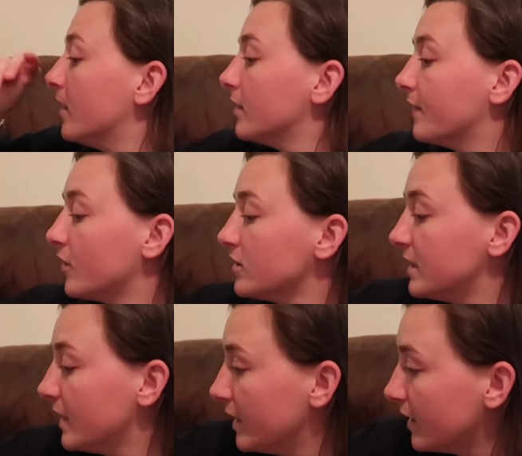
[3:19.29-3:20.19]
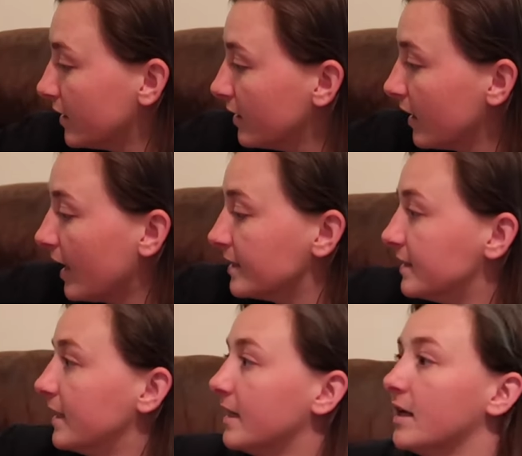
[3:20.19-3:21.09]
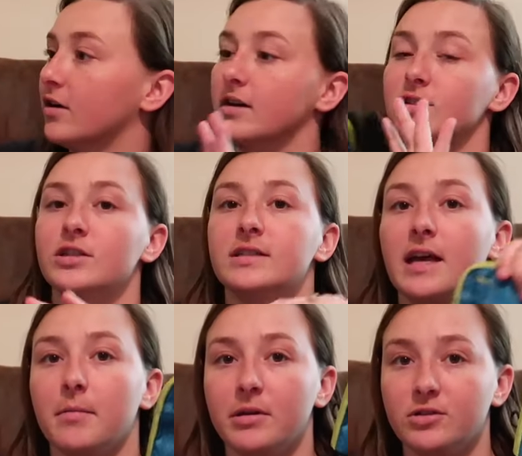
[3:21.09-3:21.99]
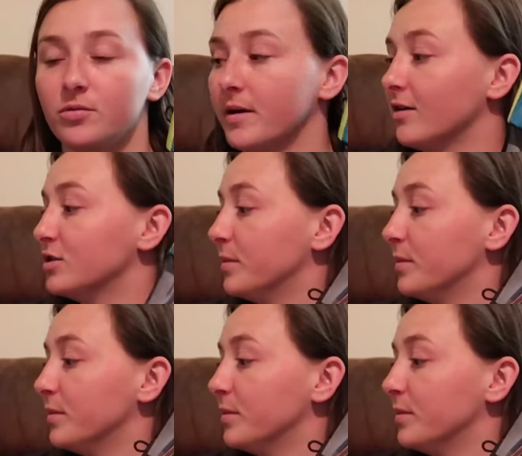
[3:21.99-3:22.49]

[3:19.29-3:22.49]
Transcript: the first thing I see in here is just a pencil pouch,